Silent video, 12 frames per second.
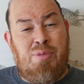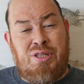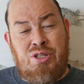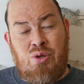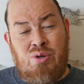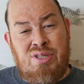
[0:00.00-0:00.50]

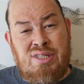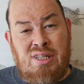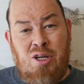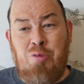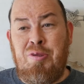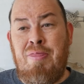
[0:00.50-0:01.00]
but the door's
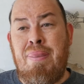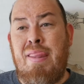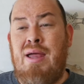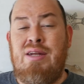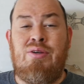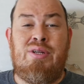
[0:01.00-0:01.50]
still
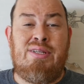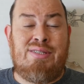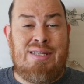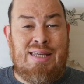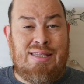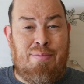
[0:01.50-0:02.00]
open and you can
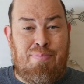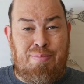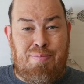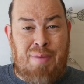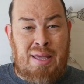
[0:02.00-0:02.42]
easily get the